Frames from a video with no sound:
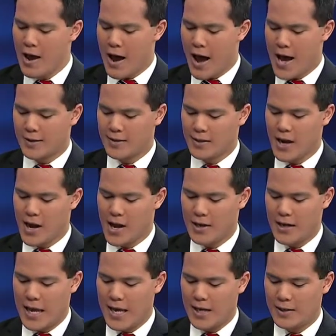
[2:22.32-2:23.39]

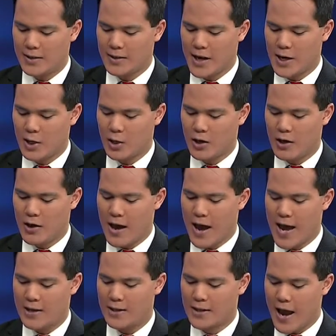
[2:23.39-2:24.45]
ASEAN, East Asia
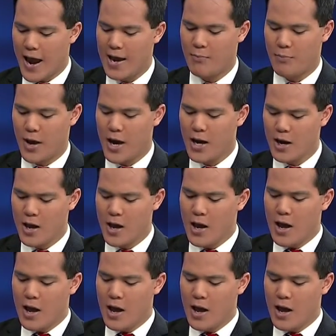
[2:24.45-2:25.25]
and APEC.